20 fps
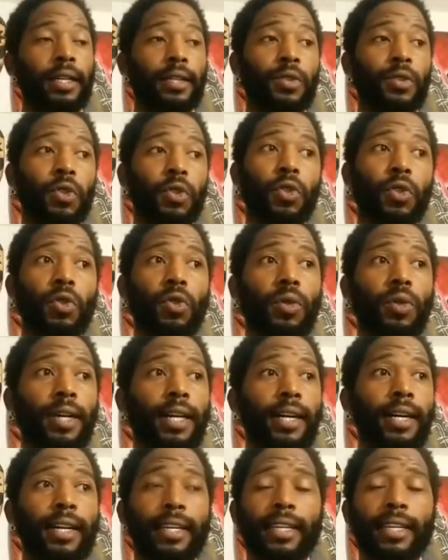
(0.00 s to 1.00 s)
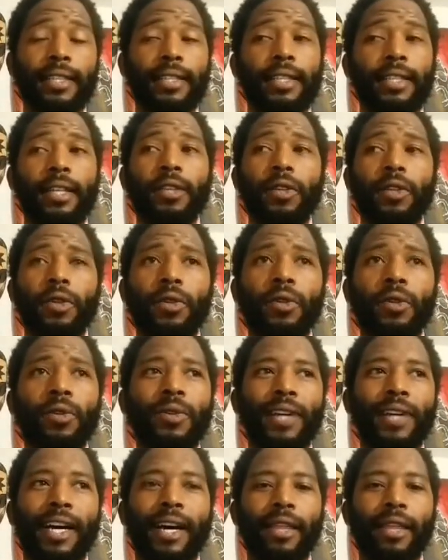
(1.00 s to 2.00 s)
to continue
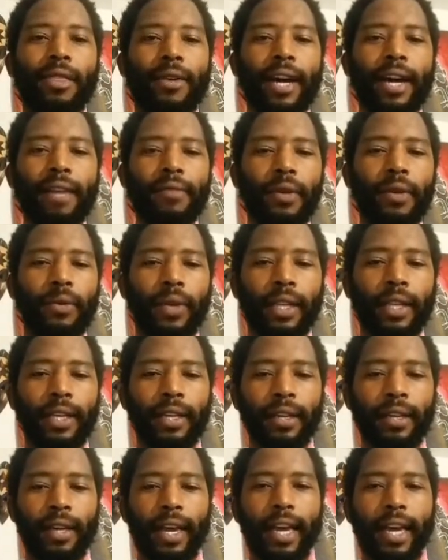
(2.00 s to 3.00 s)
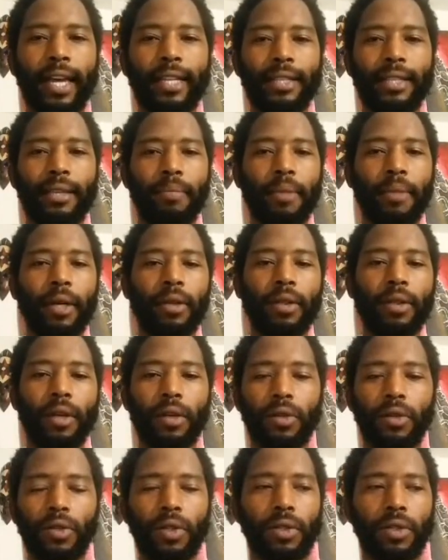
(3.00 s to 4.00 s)
thriving really, and to build
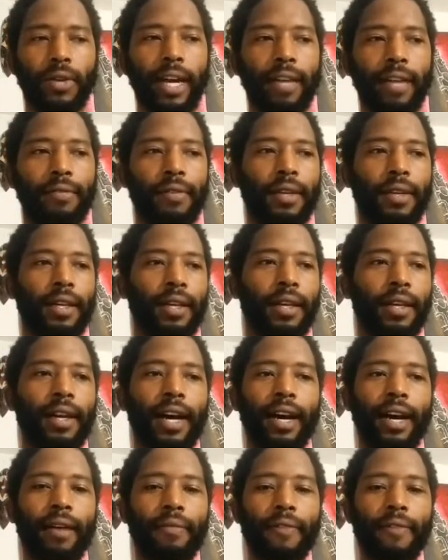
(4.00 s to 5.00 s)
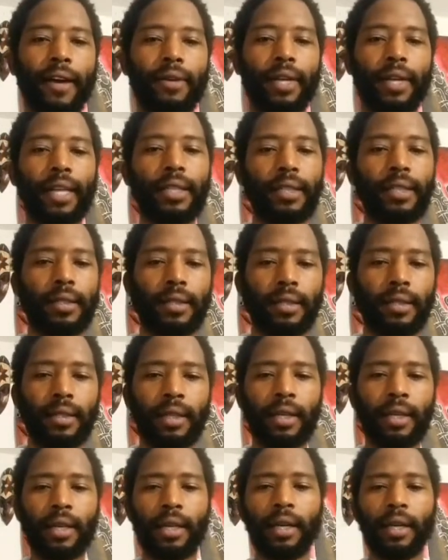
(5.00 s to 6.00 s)
those thriving foundations.
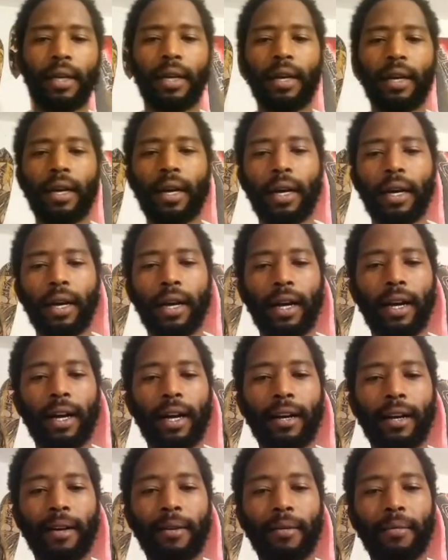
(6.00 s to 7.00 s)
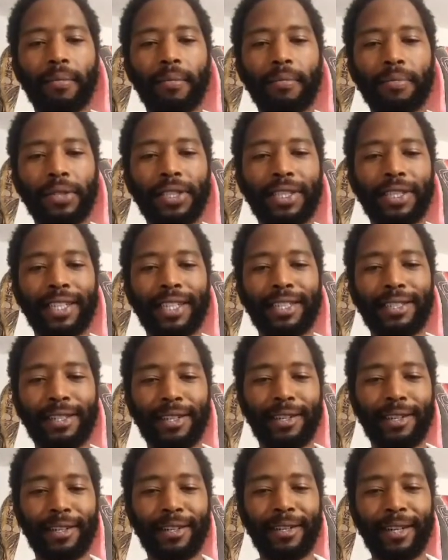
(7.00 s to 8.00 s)
Appreciate
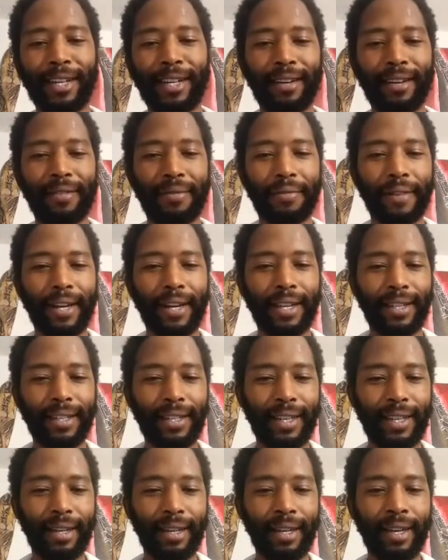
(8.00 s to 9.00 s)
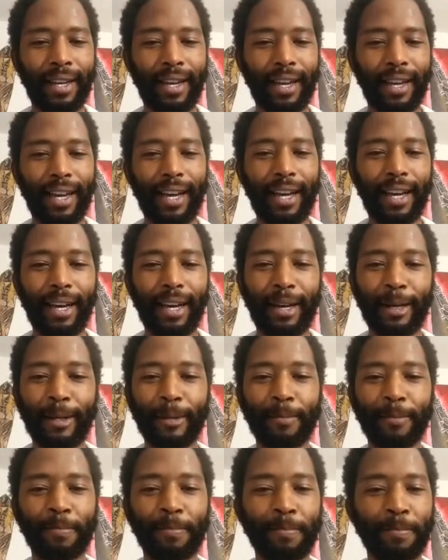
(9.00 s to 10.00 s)
y'all filing in.
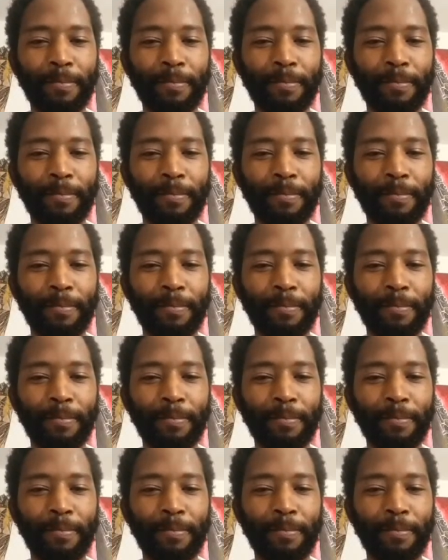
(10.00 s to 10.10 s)
Um,